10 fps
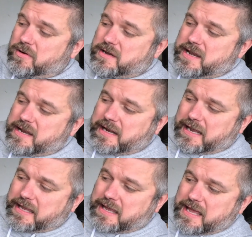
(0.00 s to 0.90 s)
You need to
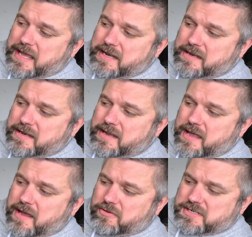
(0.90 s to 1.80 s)
click again,
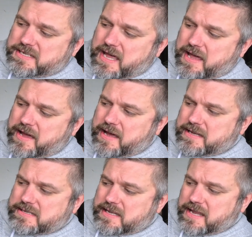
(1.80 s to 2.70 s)
which is
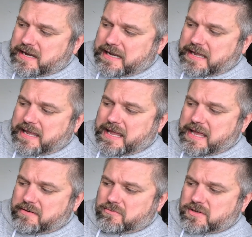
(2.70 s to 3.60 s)
AIS, and then click
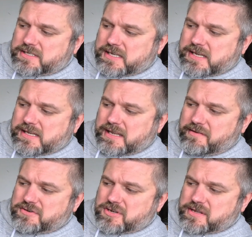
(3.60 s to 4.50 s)
again, which
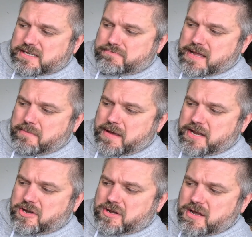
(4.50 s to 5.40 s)
gives you this main
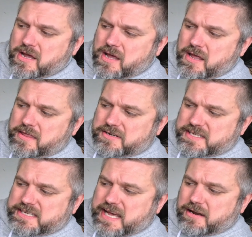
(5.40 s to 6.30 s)
menu. There's
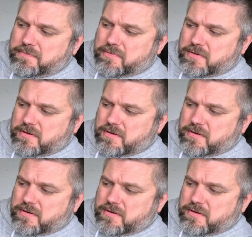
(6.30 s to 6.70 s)
a setup,